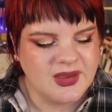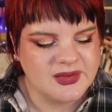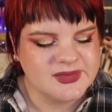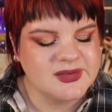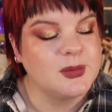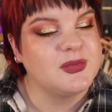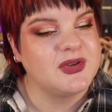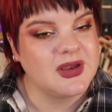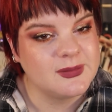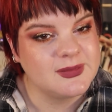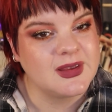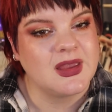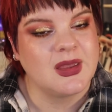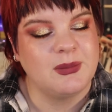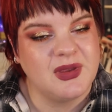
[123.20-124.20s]
sometimes
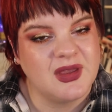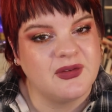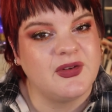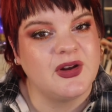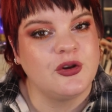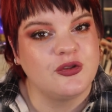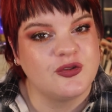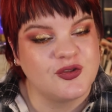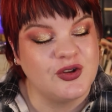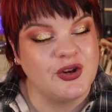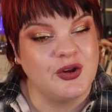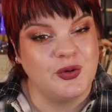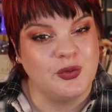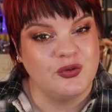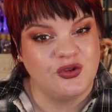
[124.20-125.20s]
it can be a very
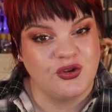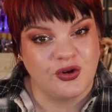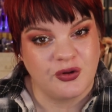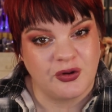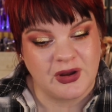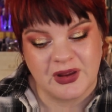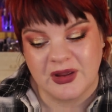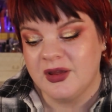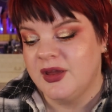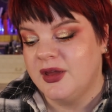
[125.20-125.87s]
slow journey.